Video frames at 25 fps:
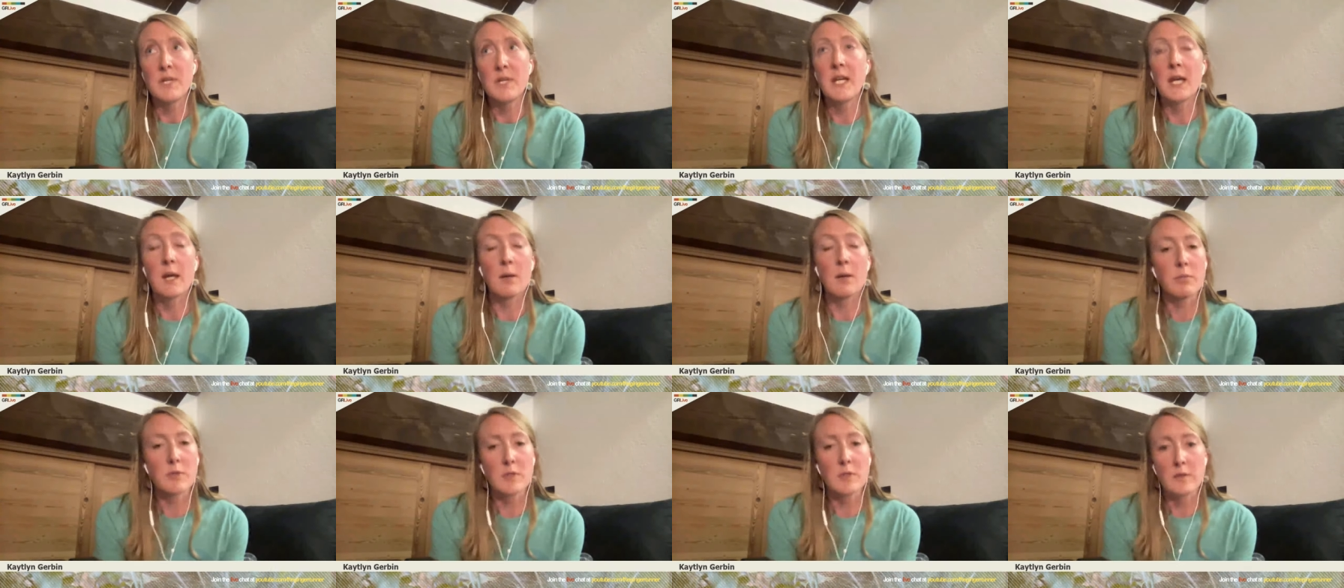
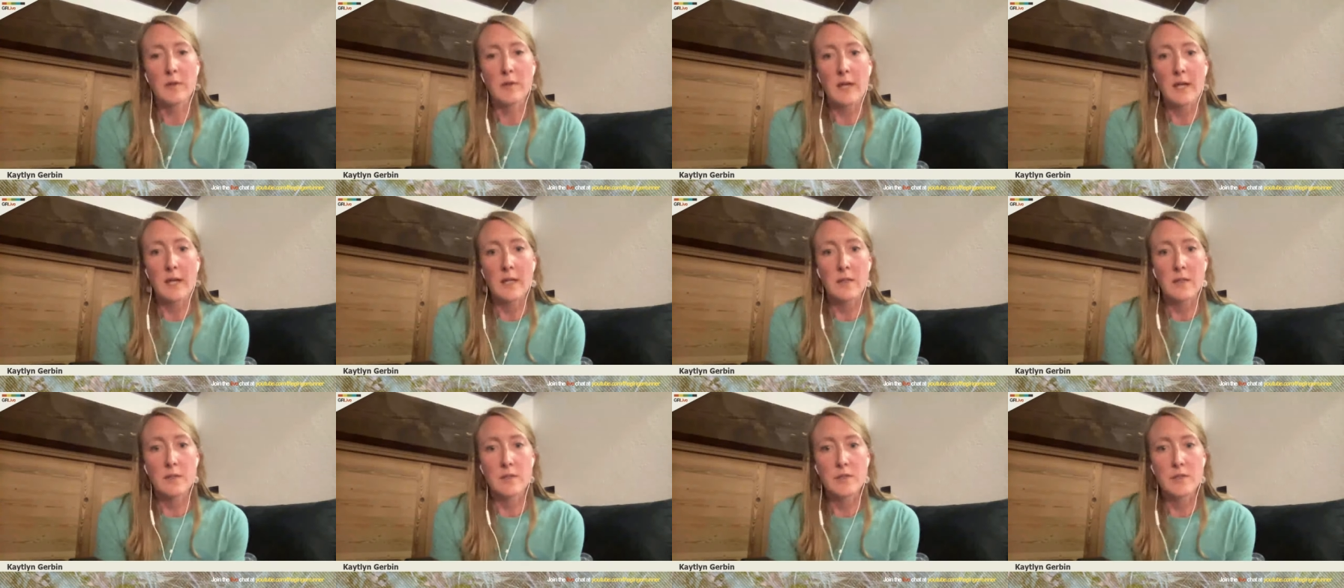being able to
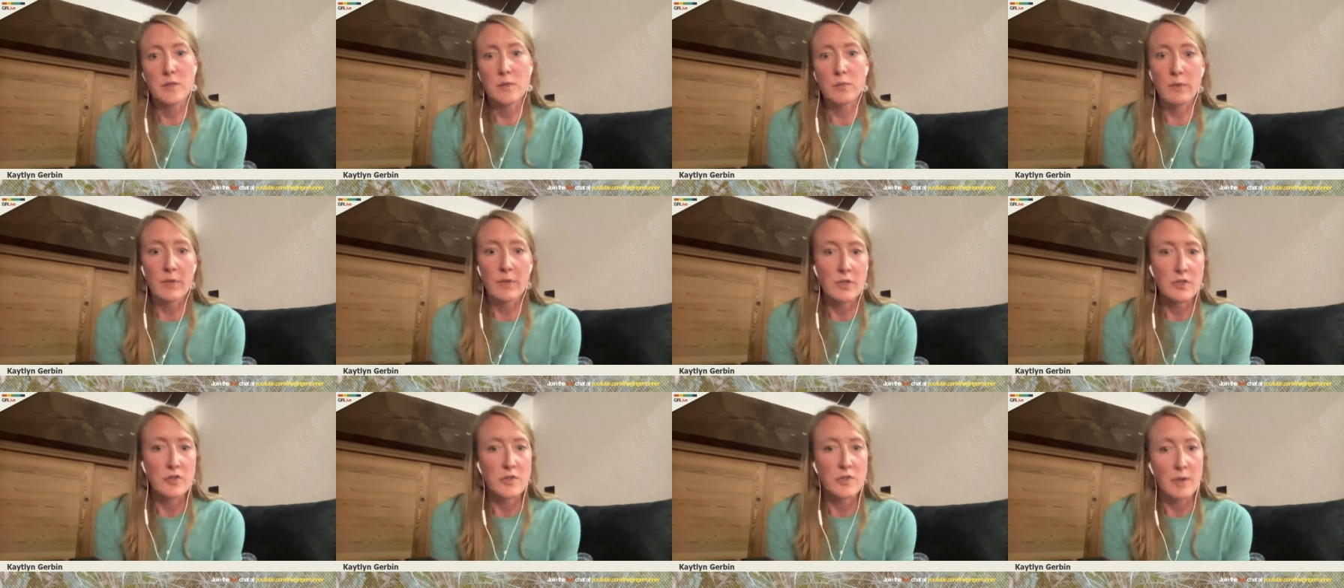like
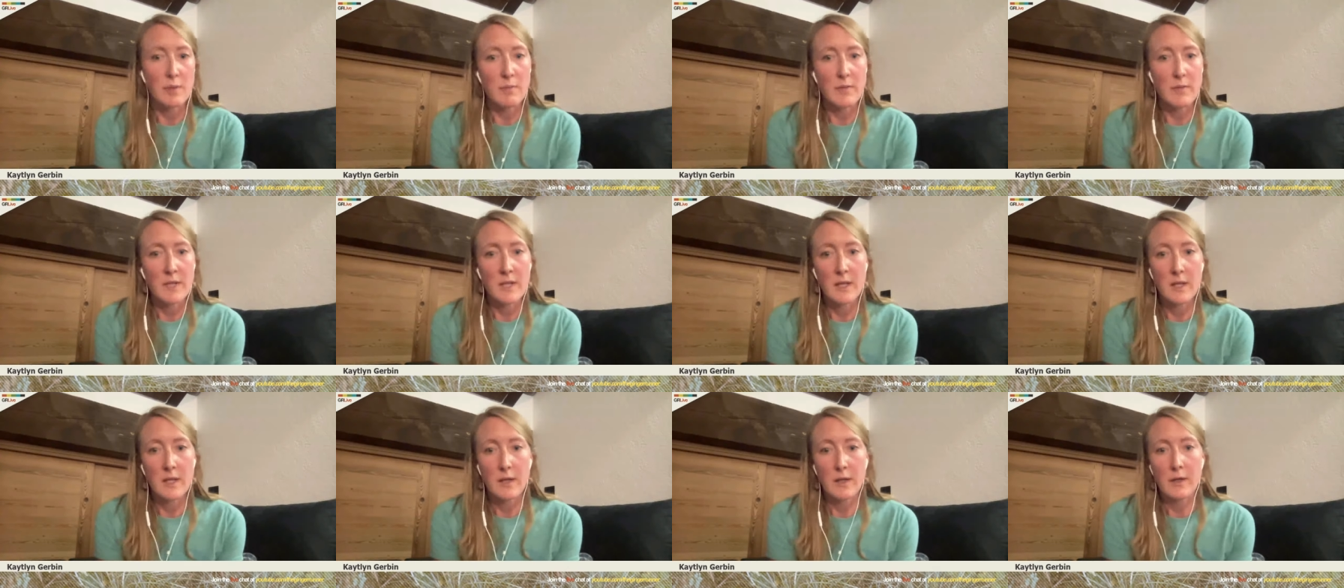switch
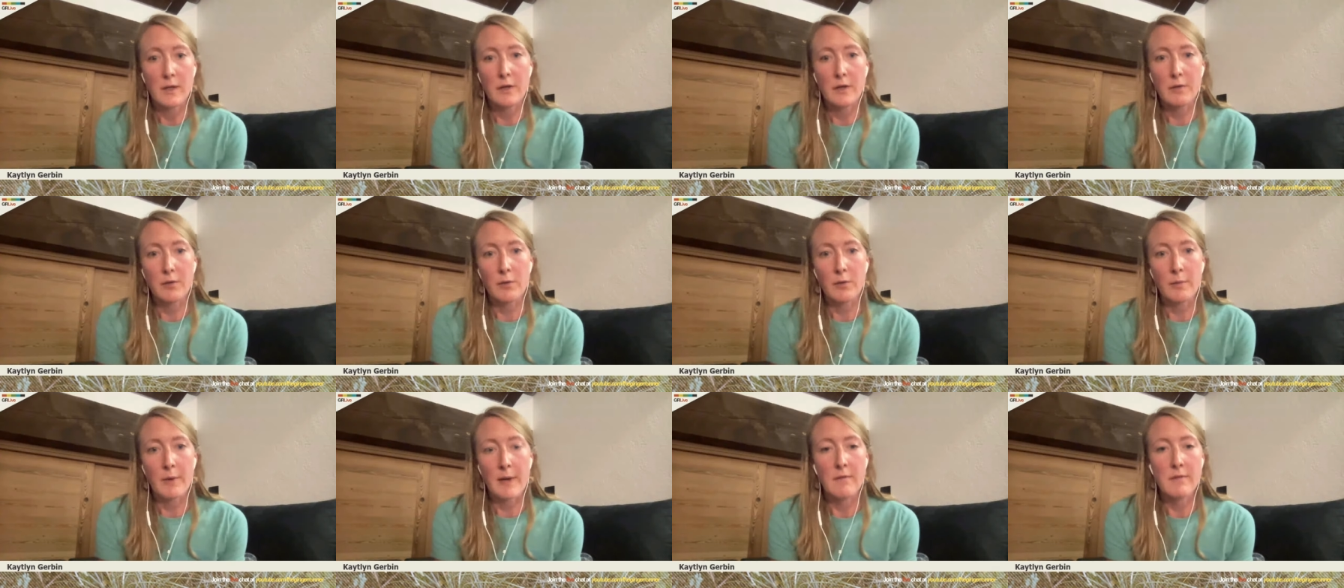something that your
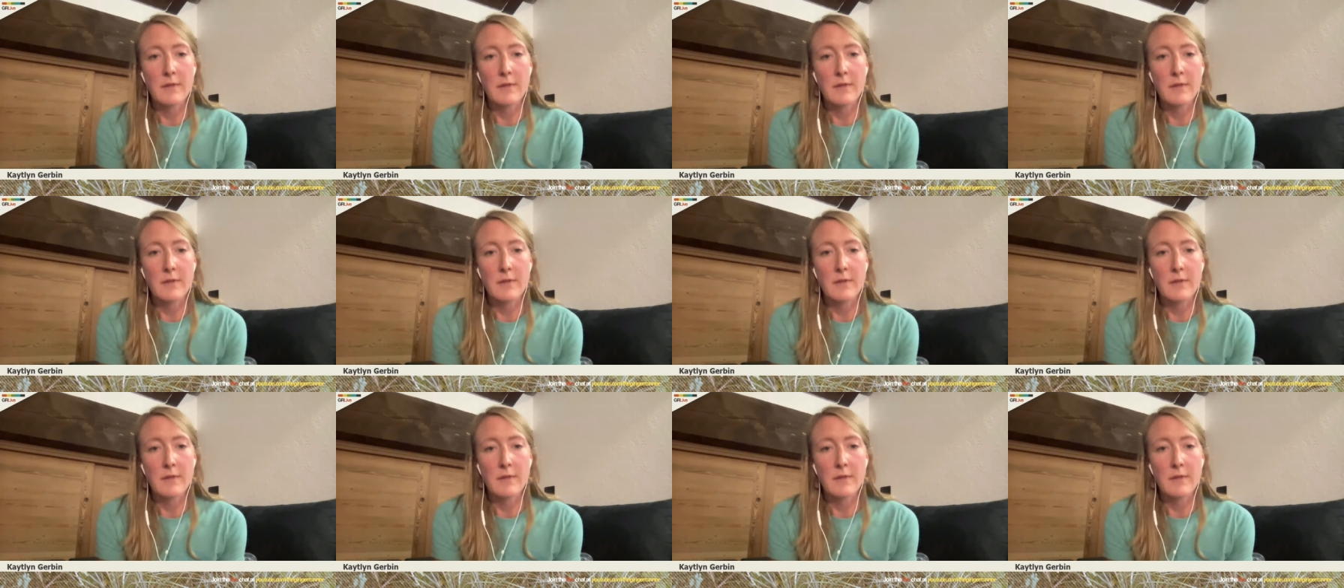crew